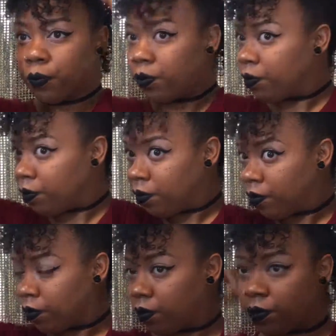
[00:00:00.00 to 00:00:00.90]
that were in my
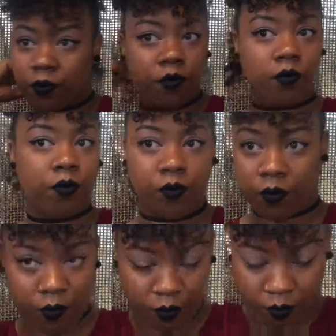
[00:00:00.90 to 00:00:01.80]
eye. This just
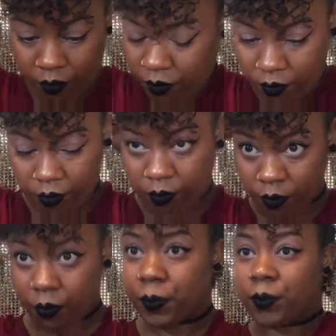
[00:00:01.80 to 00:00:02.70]
keeps it up out of
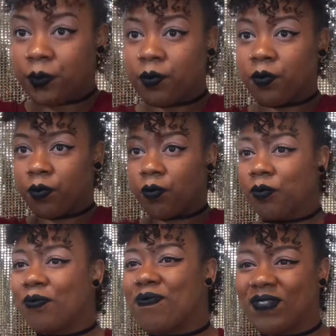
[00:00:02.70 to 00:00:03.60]
my
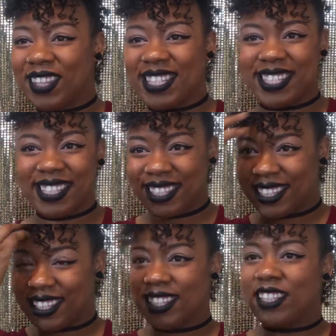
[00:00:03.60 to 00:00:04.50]
eyes where I can
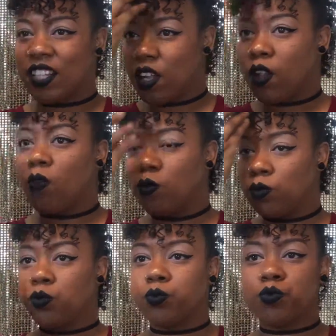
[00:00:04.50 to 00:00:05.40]
see, but I can still
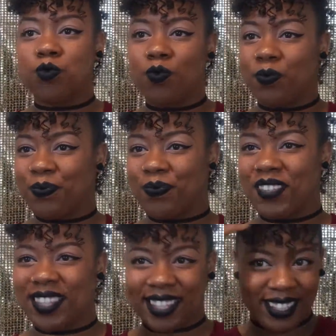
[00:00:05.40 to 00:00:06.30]
have the bang.
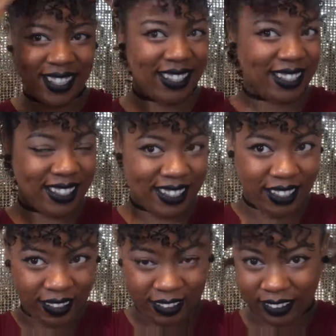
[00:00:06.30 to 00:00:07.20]
And there you
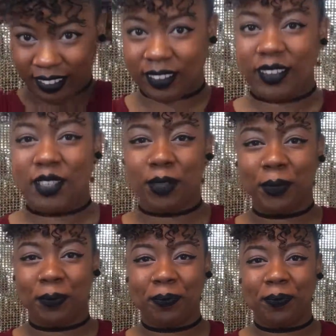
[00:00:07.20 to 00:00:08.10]
have it. I
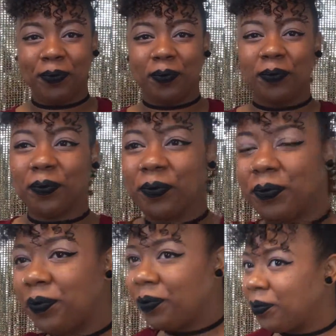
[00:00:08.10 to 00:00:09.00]
love
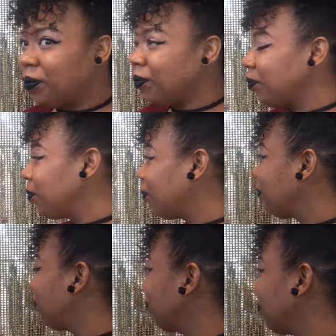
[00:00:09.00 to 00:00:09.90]
this hairdo